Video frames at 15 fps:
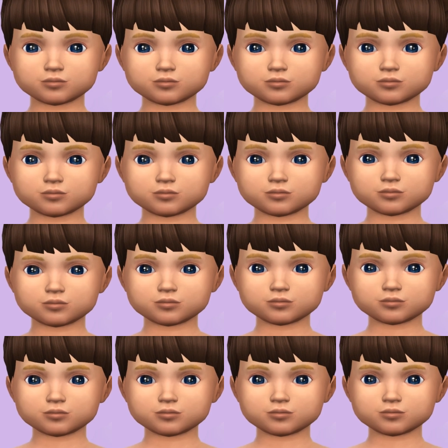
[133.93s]

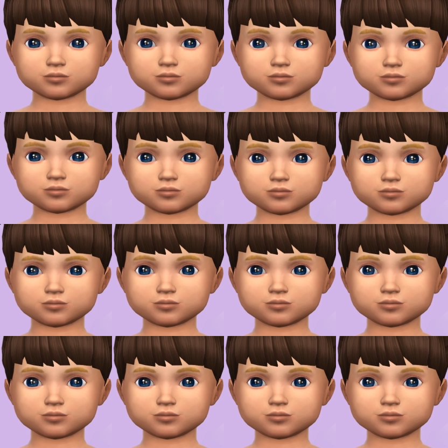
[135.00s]
No one is speaking in this clip.